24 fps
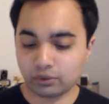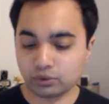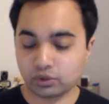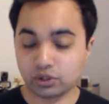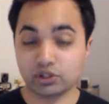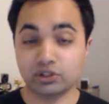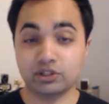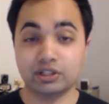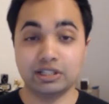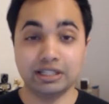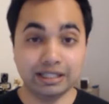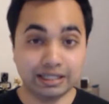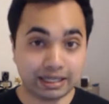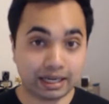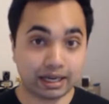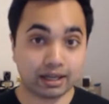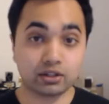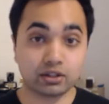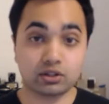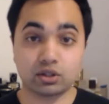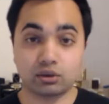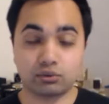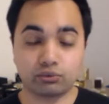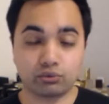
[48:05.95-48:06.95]
how to
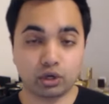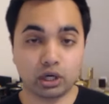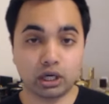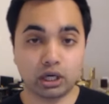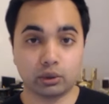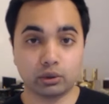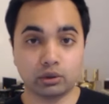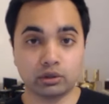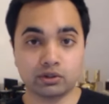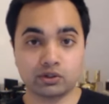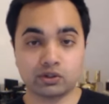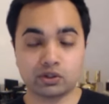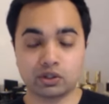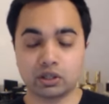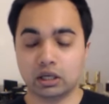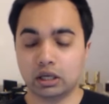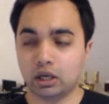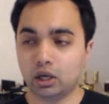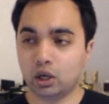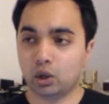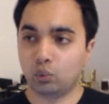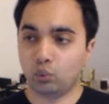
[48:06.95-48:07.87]
decant a fragrance?